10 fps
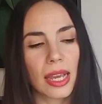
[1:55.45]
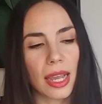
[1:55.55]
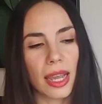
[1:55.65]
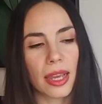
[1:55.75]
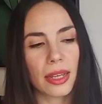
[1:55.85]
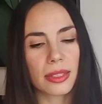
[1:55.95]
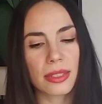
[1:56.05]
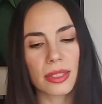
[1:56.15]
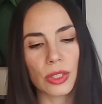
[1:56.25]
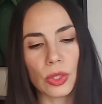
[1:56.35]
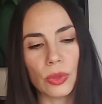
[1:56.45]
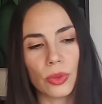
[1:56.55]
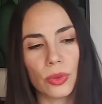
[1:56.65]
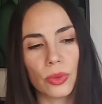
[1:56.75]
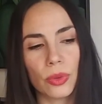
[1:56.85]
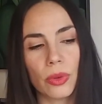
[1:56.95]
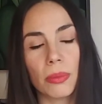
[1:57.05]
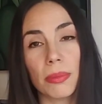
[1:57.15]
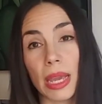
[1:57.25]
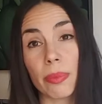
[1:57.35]
and you
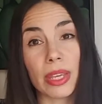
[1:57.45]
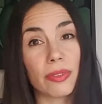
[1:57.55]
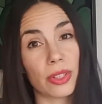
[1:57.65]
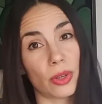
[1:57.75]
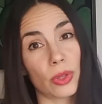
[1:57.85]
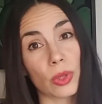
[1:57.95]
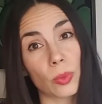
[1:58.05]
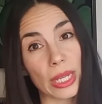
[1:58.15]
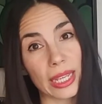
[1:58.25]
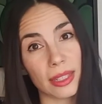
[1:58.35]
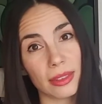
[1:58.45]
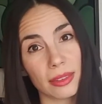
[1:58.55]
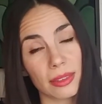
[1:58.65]
maybe even know your wing,